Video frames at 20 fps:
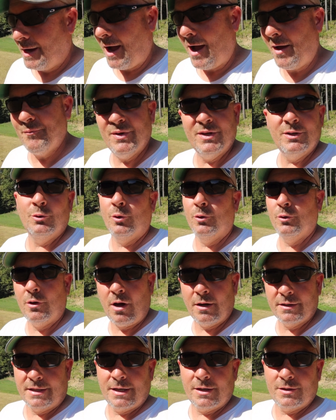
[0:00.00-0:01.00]
I've been doing
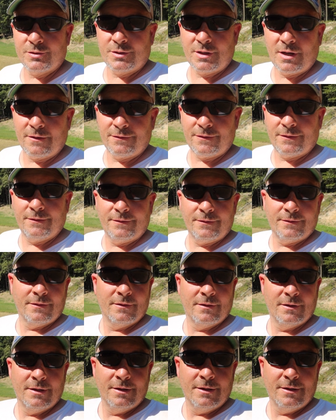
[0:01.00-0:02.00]
lawn care stuff
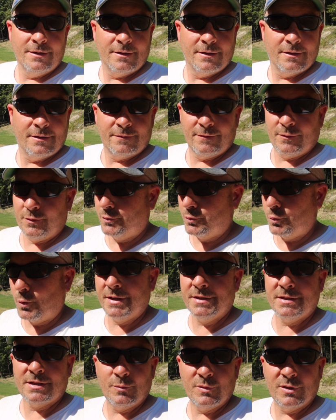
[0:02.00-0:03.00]
for
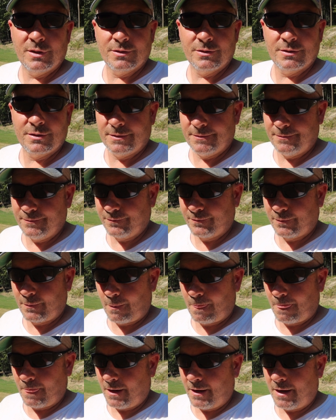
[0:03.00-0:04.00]
20-some years.
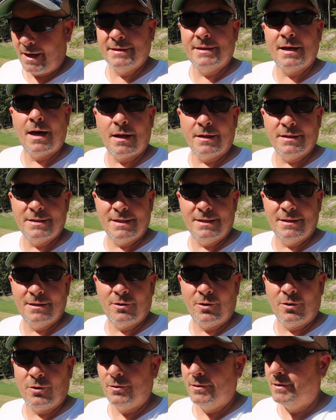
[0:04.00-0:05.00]
I thought I'd seen it
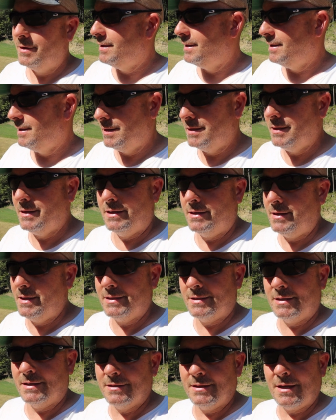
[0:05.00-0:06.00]
all.
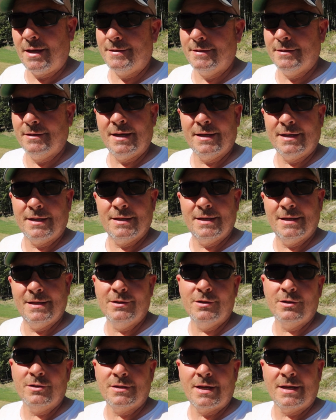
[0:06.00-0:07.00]
This is nothing like it. It
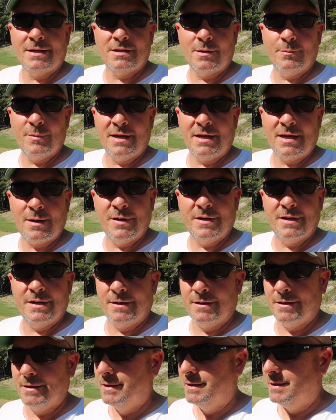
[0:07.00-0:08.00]
looks like somebody come in
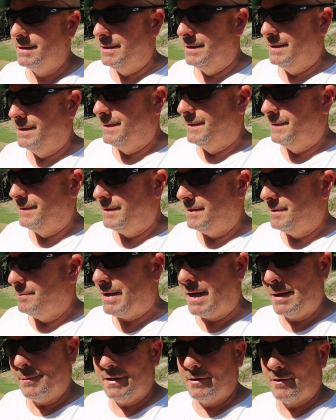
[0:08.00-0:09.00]
here
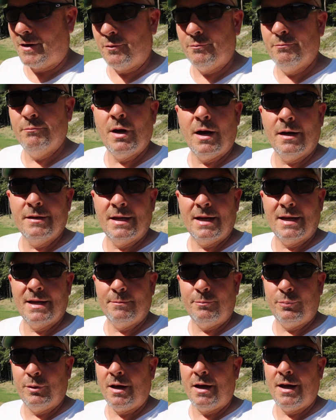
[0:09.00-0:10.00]
maybe around Monday and
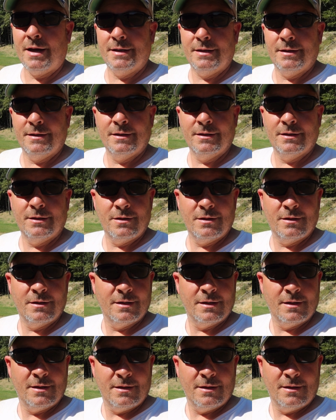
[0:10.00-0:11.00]
applied
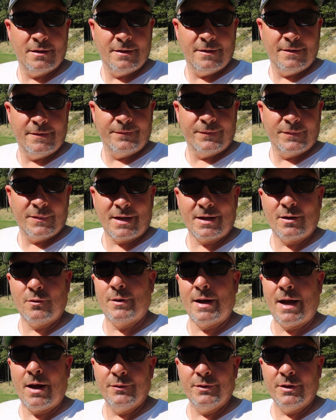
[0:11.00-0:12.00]
like a
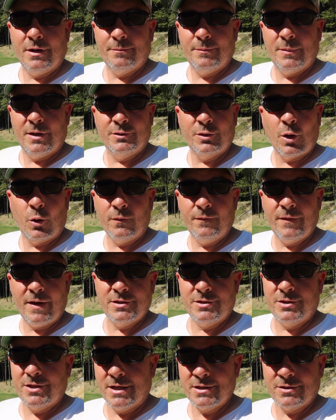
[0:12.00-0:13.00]
Roundup, a total
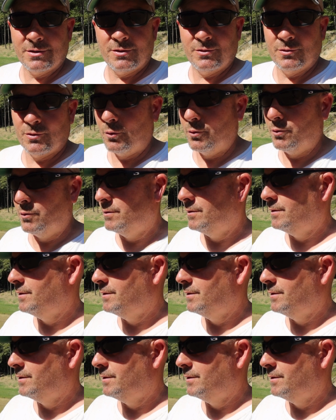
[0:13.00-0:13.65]
vegetation control,